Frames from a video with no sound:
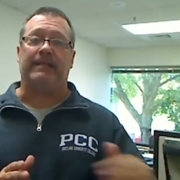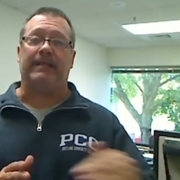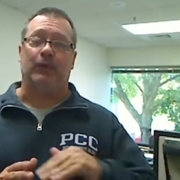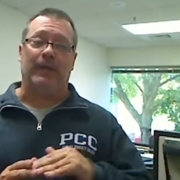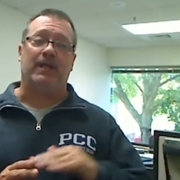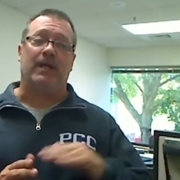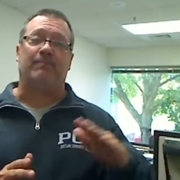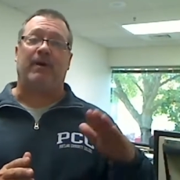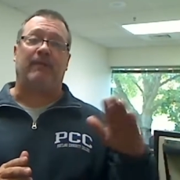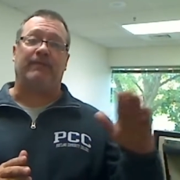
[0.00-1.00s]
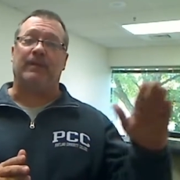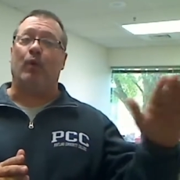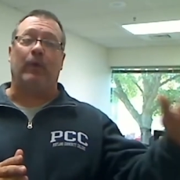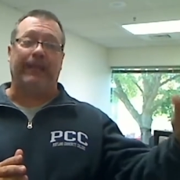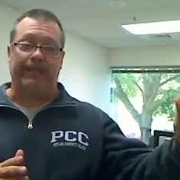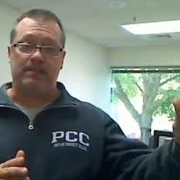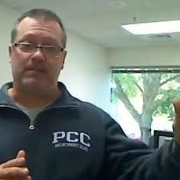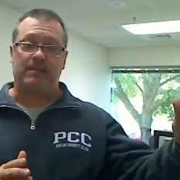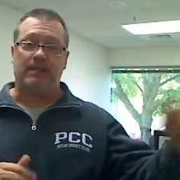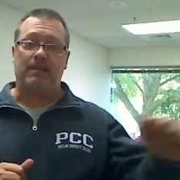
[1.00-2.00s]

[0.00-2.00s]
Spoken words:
that you end up off in the weeds.